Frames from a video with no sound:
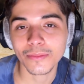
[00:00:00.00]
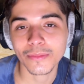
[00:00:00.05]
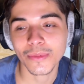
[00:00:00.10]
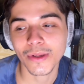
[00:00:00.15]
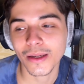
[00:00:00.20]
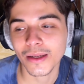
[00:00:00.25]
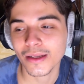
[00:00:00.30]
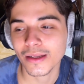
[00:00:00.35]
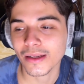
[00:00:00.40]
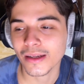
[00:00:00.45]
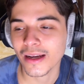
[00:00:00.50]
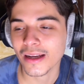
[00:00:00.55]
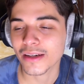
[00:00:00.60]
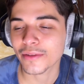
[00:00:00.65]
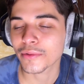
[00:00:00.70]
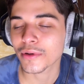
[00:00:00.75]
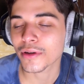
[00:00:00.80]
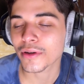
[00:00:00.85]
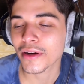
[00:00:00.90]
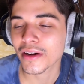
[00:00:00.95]
and kind of
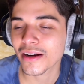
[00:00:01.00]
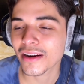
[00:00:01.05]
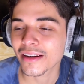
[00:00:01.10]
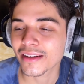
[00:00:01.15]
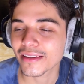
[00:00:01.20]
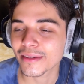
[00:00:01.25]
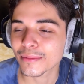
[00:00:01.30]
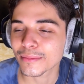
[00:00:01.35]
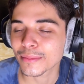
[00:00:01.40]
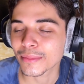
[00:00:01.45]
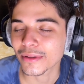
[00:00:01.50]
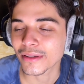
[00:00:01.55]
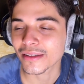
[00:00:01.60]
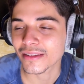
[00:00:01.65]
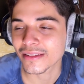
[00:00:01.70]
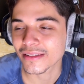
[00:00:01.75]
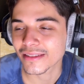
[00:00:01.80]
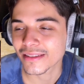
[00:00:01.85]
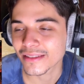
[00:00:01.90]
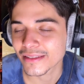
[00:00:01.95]
regretted it, but,
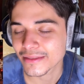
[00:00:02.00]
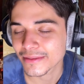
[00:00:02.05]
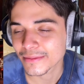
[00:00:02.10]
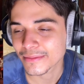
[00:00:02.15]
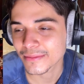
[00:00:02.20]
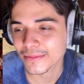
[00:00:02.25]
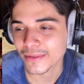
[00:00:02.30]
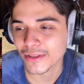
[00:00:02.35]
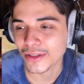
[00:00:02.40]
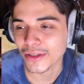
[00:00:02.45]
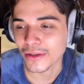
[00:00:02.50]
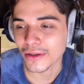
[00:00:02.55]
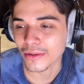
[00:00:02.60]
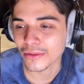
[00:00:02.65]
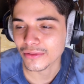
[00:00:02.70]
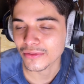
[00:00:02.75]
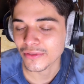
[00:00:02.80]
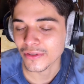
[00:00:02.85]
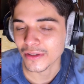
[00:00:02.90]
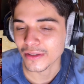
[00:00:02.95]
you know, it
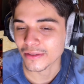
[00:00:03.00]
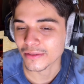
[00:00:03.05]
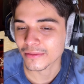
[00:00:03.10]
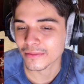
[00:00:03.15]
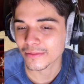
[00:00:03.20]
was fun.